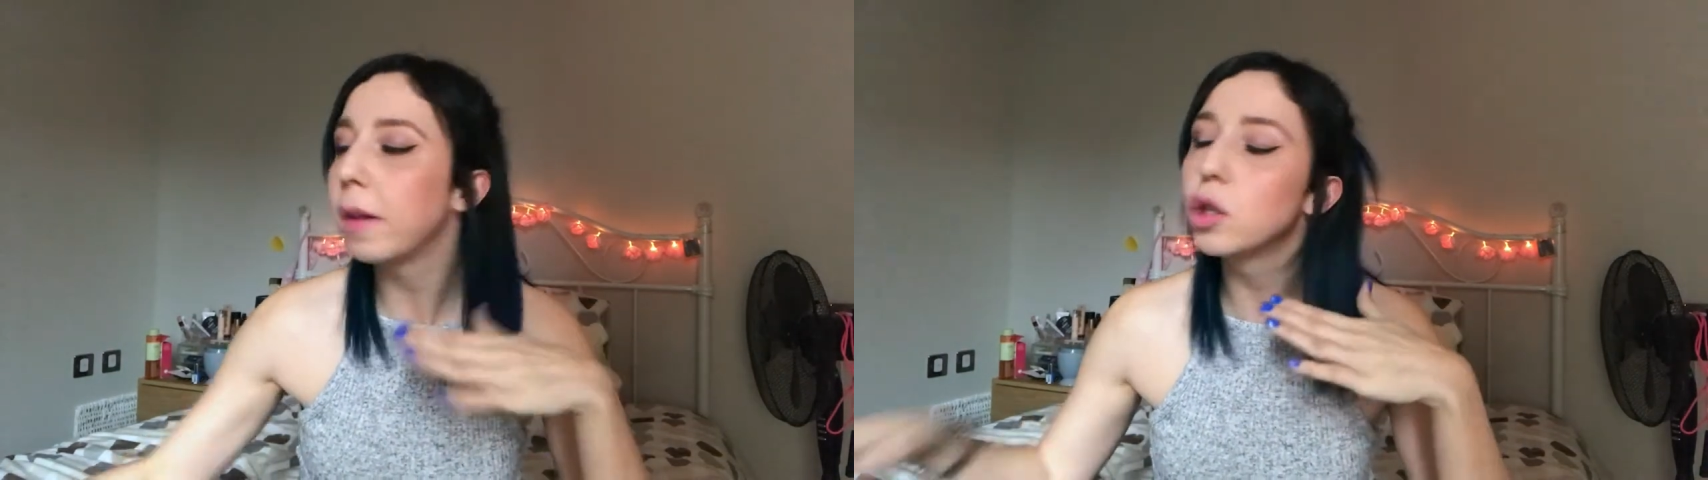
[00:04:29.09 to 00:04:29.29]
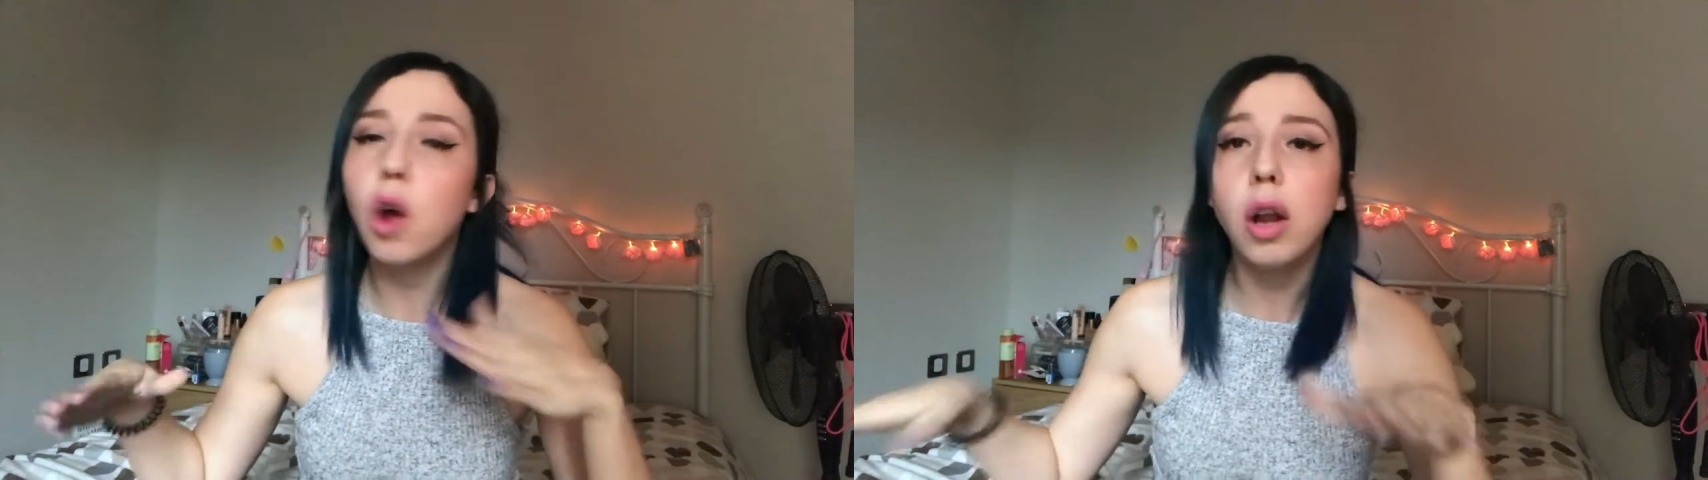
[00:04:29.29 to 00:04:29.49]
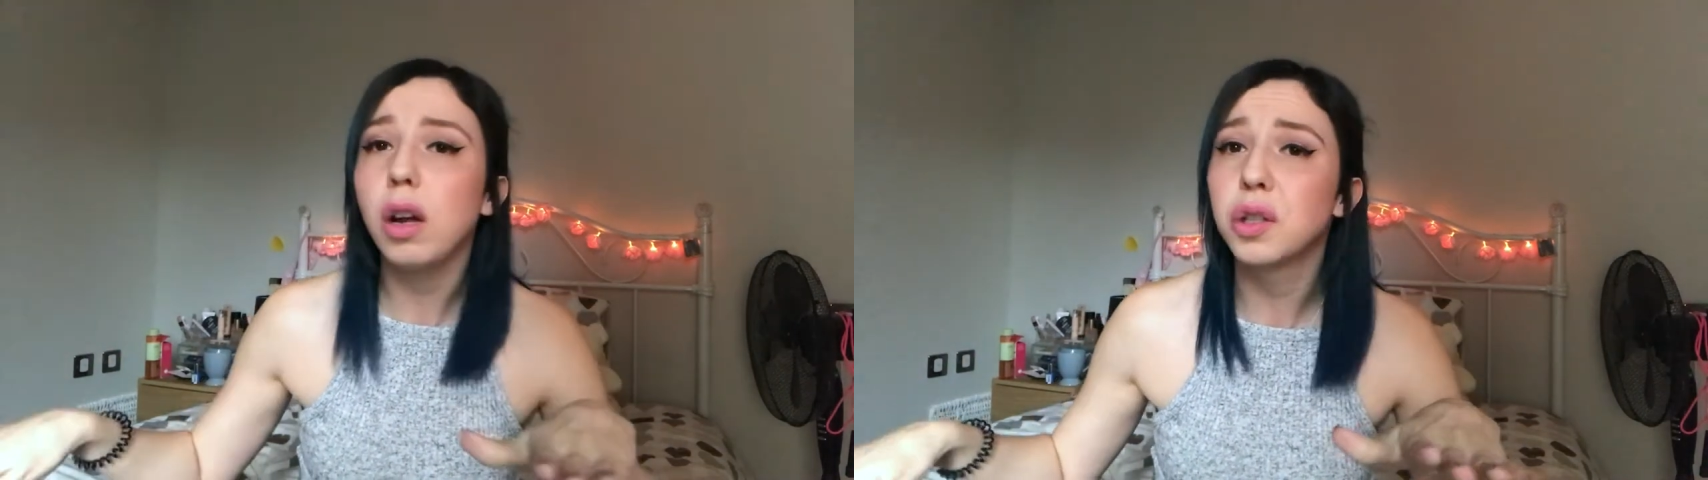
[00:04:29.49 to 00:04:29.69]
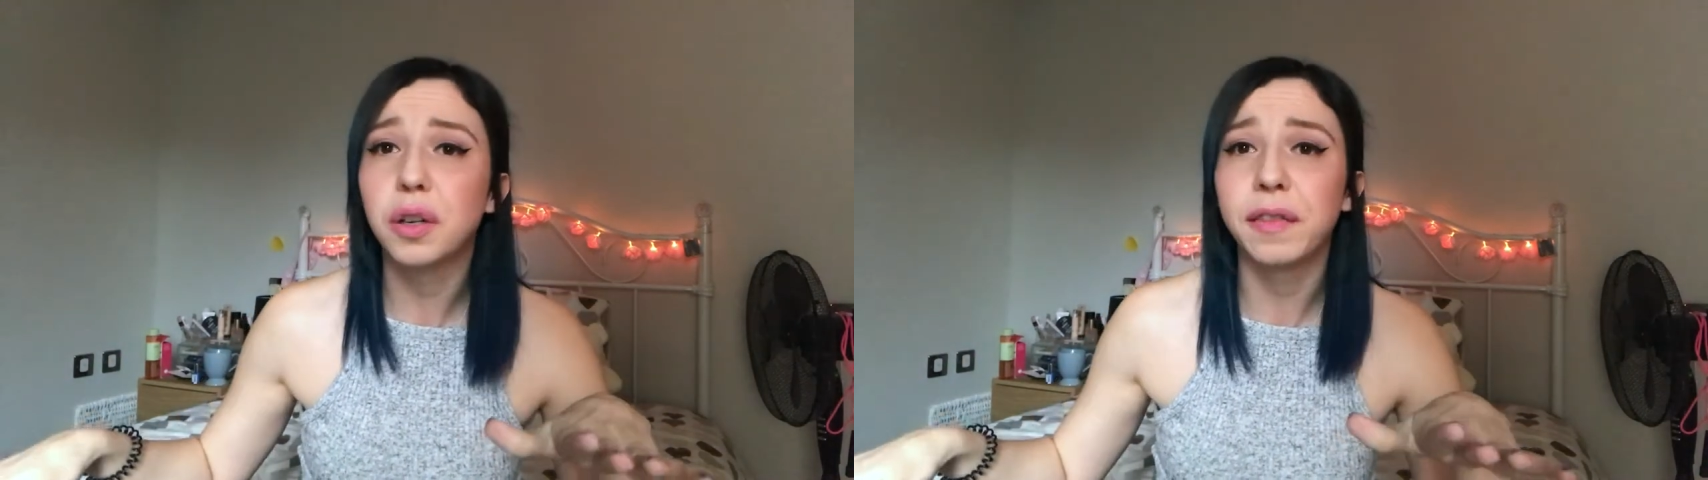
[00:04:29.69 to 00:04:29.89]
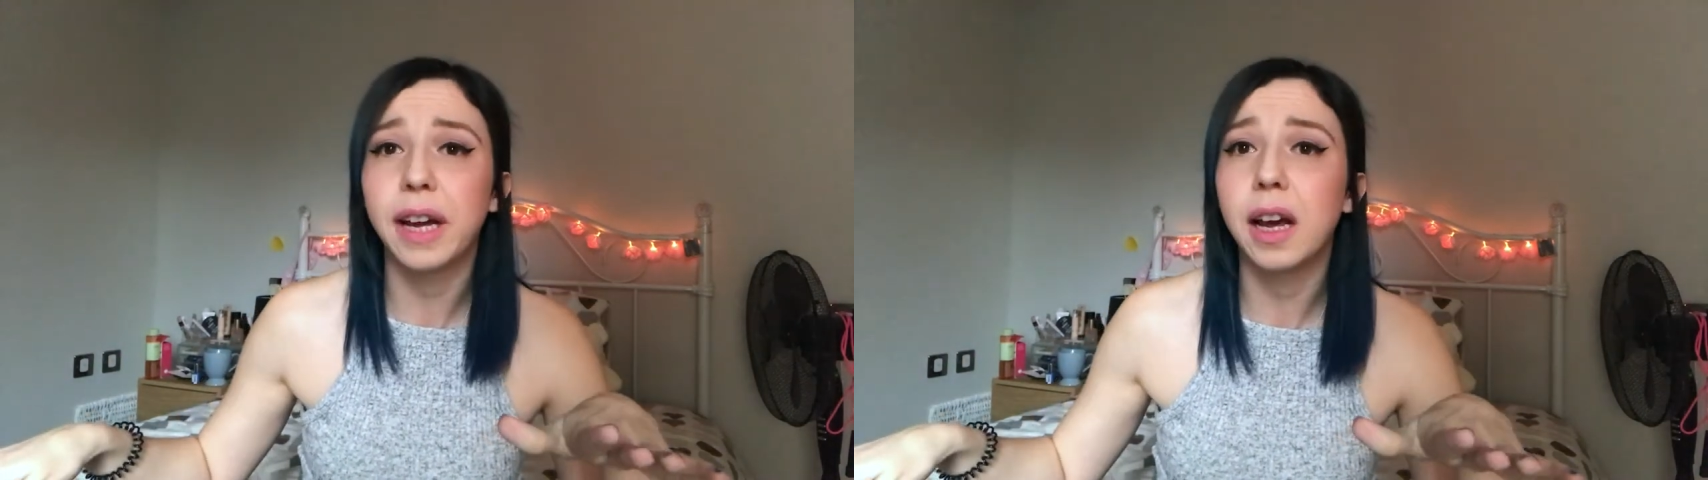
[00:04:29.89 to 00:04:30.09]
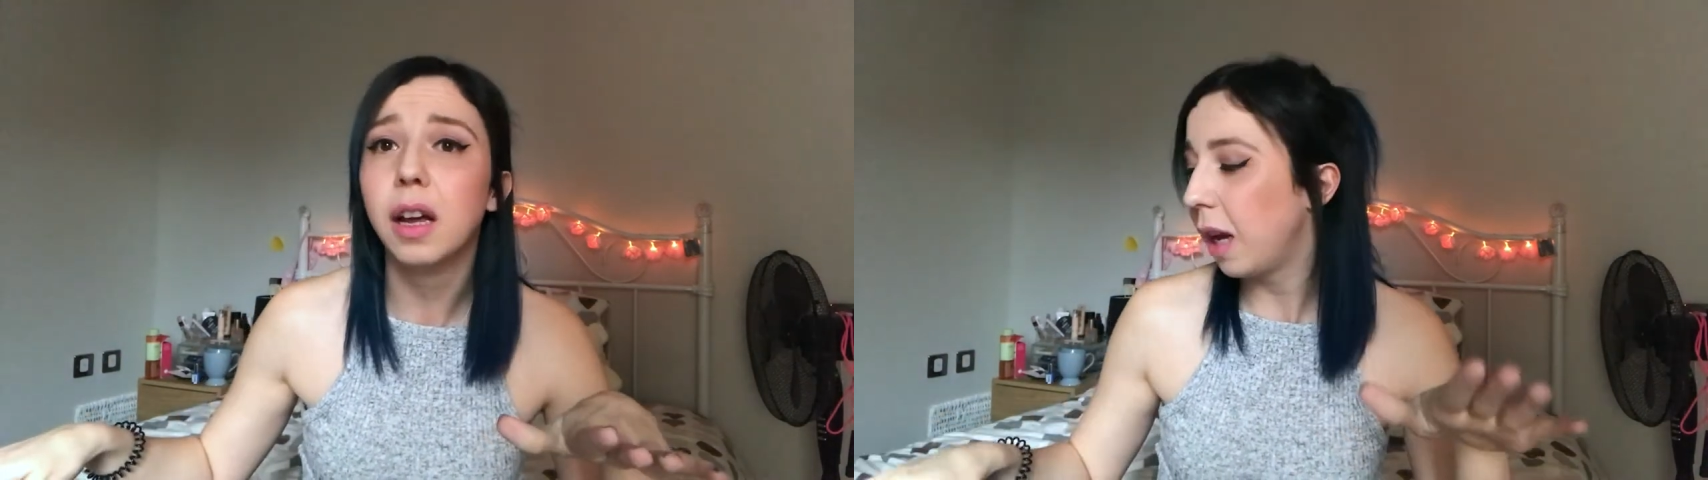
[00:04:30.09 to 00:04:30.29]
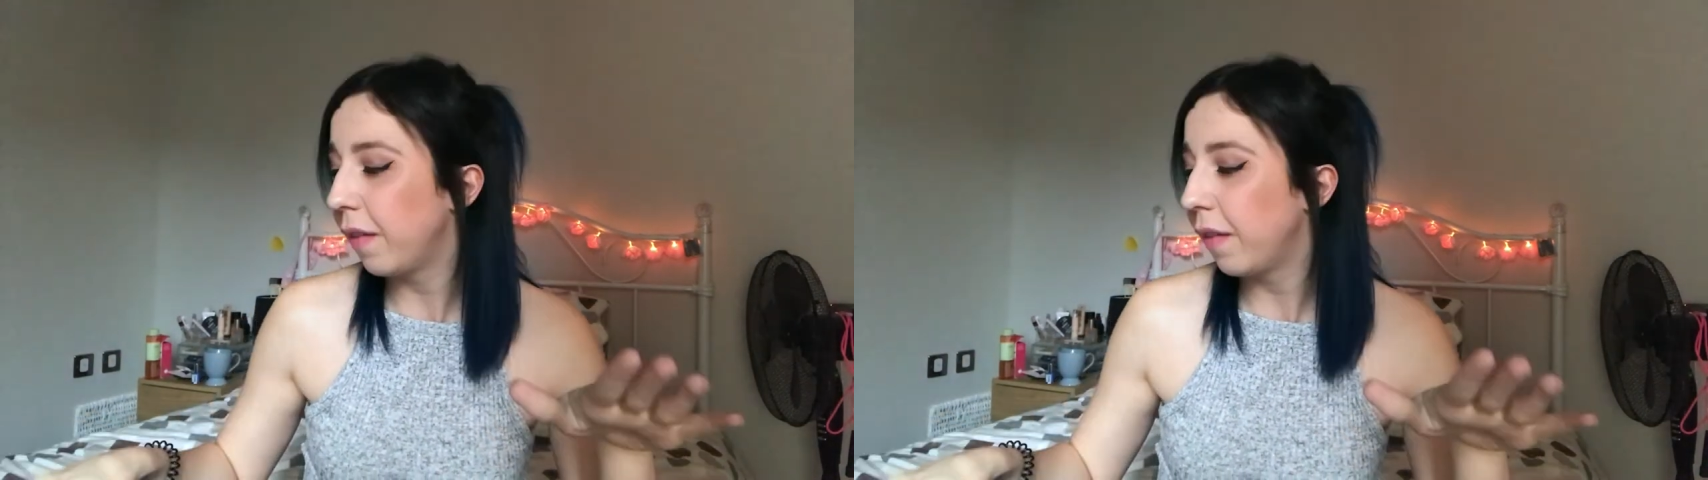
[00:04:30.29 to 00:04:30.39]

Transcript: There's not a lot of stuff here,